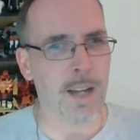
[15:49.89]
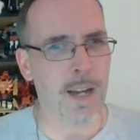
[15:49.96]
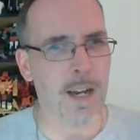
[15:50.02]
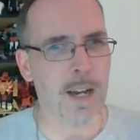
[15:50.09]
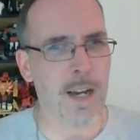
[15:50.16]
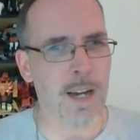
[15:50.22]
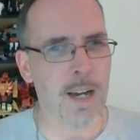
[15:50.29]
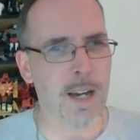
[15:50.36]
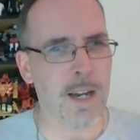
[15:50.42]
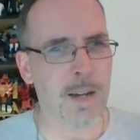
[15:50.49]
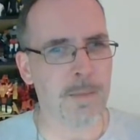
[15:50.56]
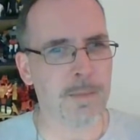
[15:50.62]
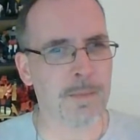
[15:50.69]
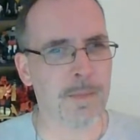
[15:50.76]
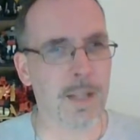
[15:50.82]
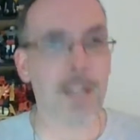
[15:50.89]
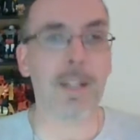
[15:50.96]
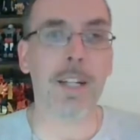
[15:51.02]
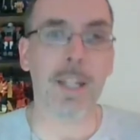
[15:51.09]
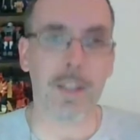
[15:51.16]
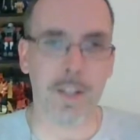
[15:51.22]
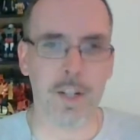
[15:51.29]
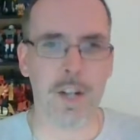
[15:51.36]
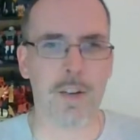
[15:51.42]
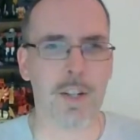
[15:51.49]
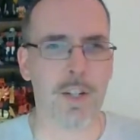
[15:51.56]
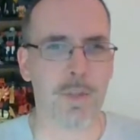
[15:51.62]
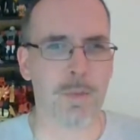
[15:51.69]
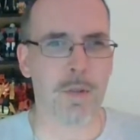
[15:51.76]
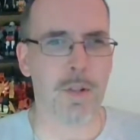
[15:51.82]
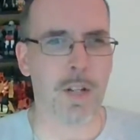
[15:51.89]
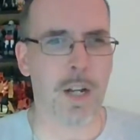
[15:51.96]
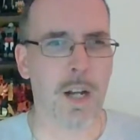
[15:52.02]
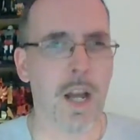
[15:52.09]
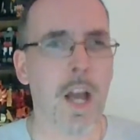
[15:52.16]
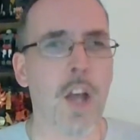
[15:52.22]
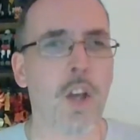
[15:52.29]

Like to get the Generations Blur in there.